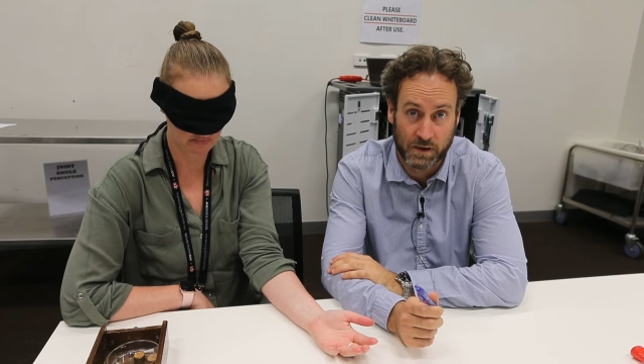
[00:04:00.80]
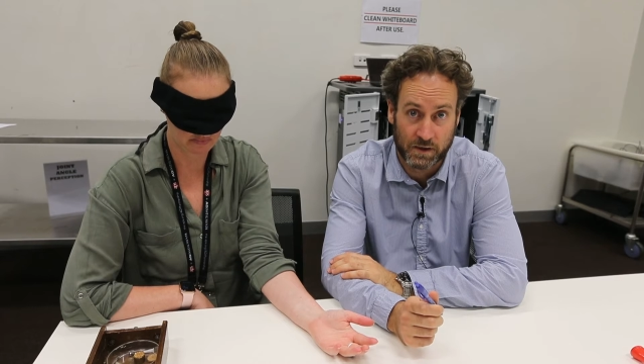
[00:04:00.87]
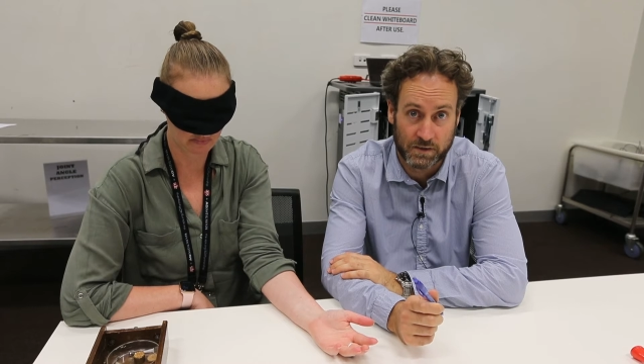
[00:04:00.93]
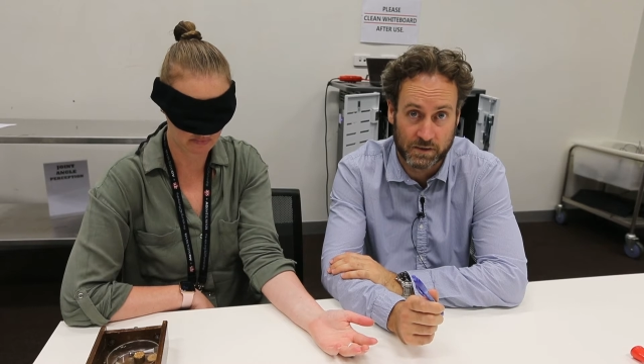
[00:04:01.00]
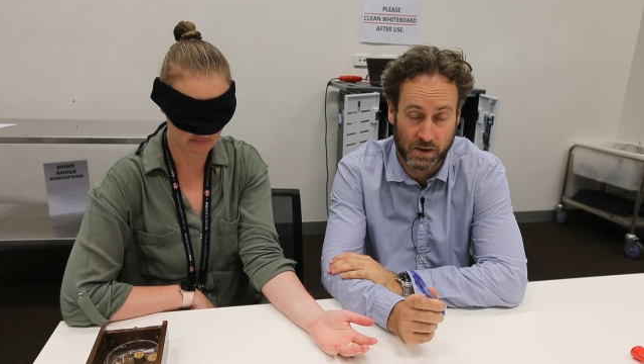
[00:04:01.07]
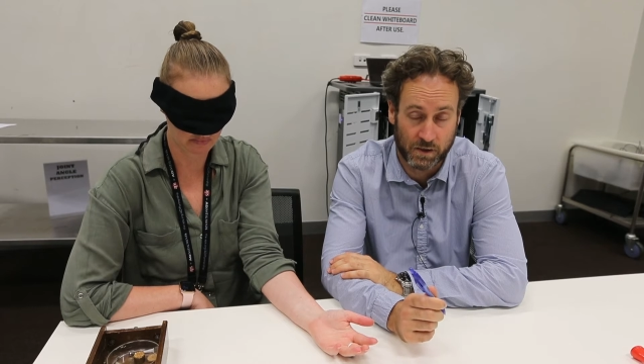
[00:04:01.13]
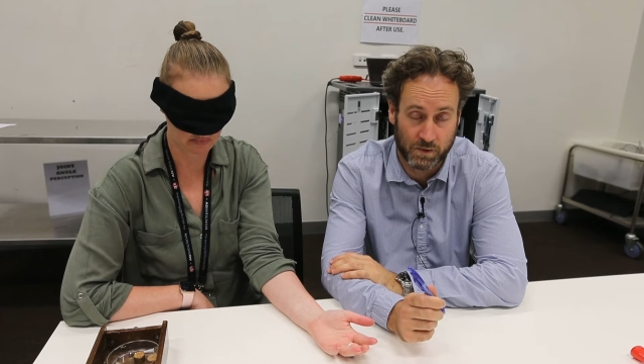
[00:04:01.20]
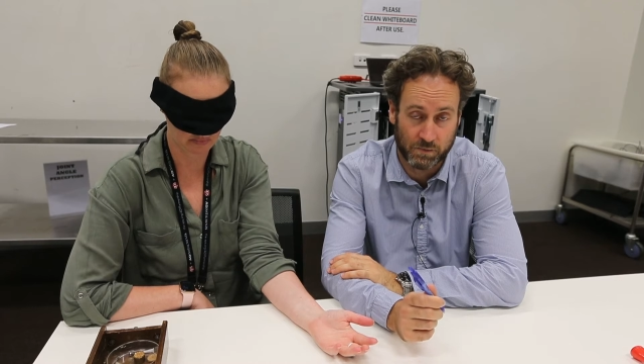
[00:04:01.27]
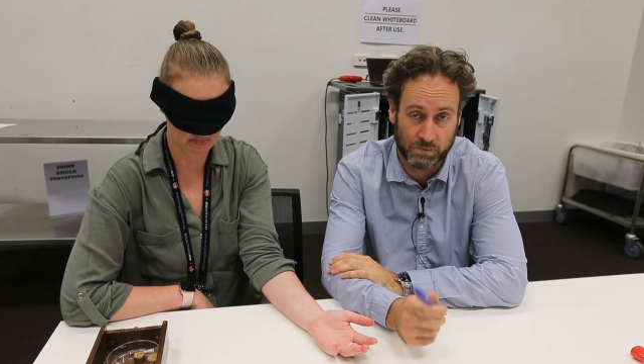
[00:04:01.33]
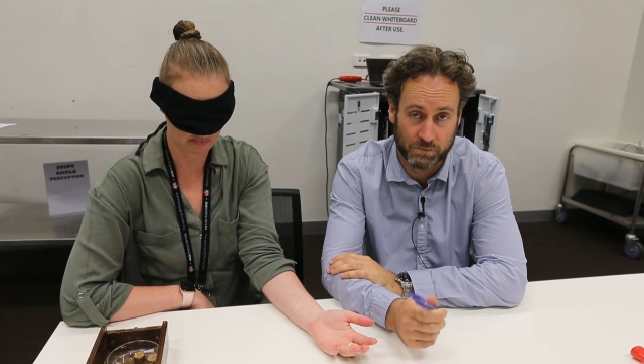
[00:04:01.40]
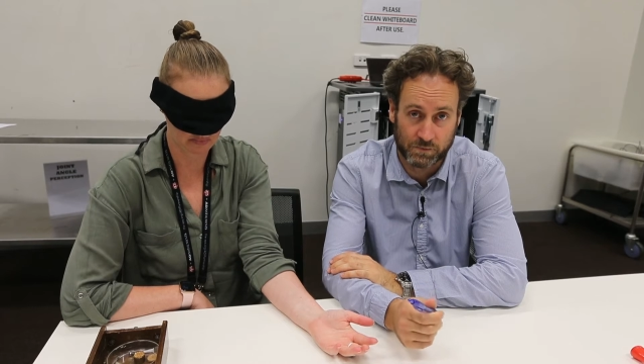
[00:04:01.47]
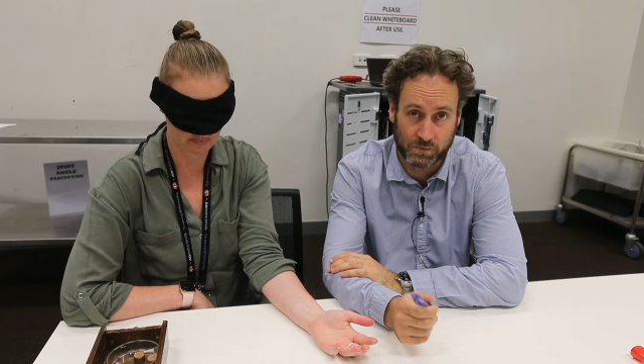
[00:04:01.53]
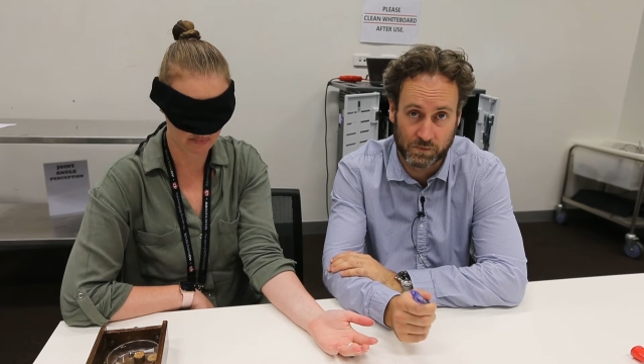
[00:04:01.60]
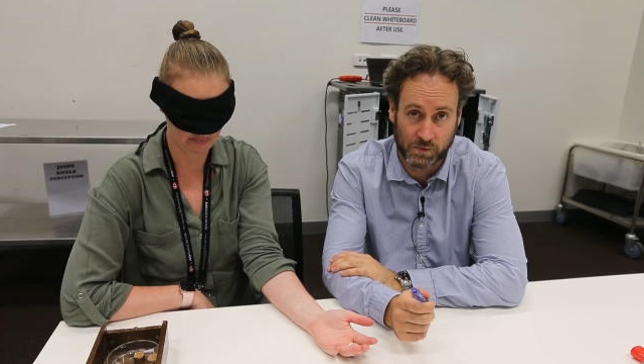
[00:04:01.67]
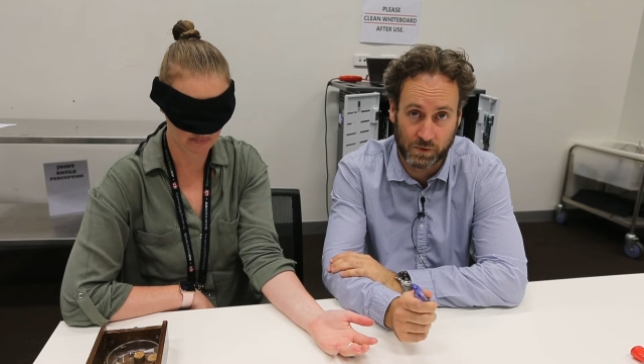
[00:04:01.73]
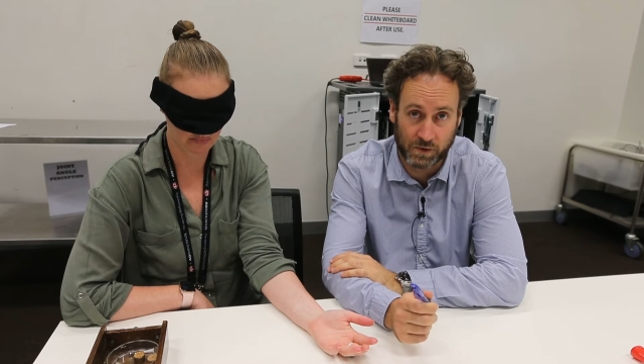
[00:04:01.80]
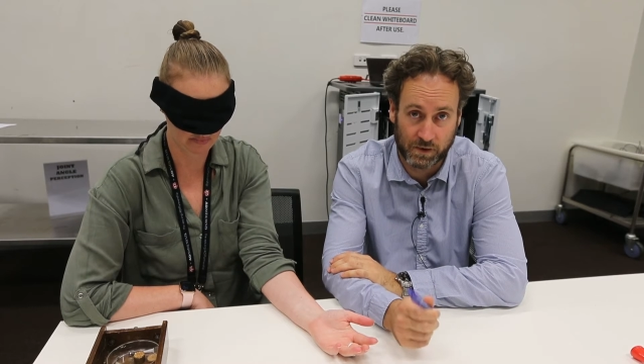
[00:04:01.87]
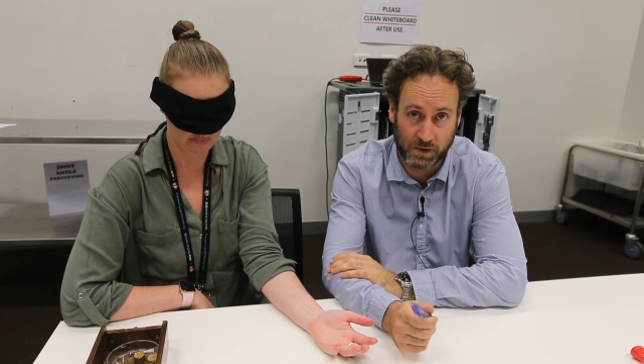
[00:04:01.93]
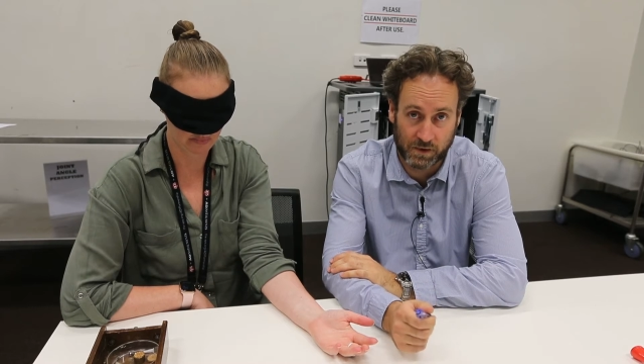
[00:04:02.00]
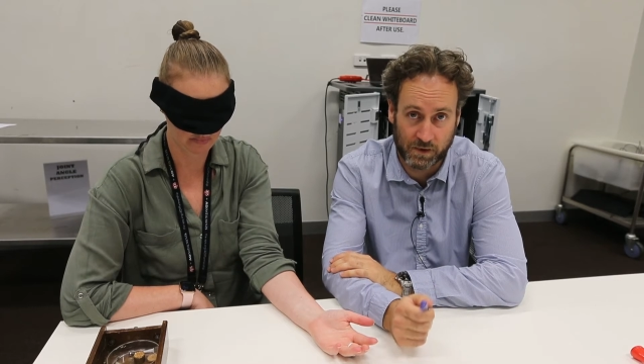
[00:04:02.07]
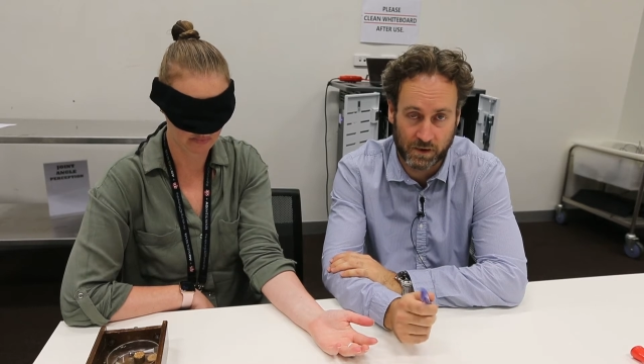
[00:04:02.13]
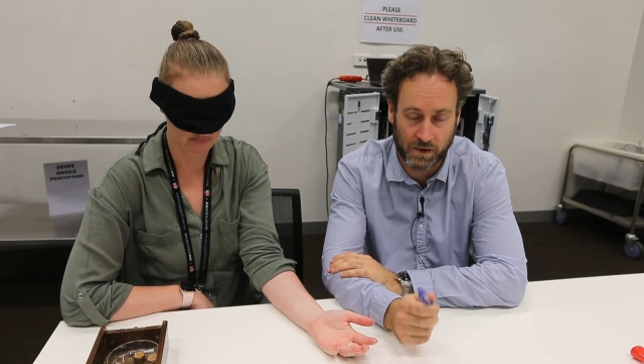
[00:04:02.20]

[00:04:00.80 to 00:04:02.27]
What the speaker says: So looking at the